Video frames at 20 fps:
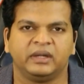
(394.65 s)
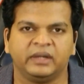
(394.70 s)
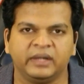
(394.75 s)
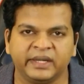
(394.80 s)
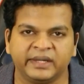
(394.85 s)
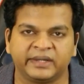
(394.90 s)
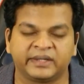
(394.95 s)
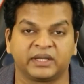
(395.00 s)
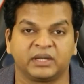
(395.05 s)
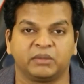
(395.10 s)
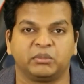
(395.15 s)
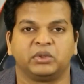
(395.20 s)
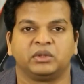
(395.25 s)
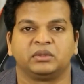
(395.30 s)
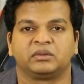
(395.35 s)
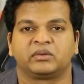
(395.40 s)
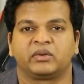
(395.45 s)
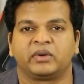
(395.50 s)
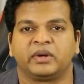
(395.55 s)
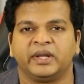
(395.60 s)

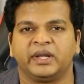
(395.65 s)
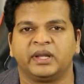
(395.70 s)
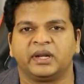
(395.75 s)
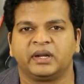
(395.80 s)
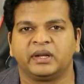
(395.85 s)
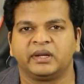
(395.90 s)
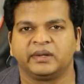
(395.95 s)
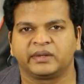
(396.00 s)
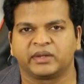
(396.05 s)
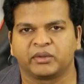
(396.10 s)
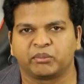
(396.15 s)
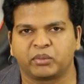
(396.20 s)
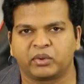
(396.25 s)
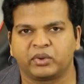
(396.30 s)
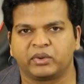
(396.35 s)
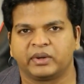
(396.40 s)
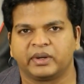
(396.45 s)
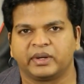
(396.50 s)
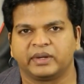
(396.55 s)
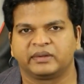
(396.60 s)
leachables or degradation
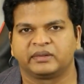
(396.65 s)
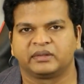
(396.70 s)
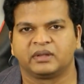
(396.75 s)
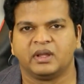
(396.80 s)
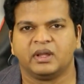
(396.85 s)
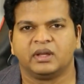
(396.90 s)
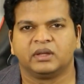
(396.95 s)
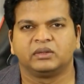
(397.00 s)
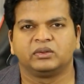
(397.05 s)
products,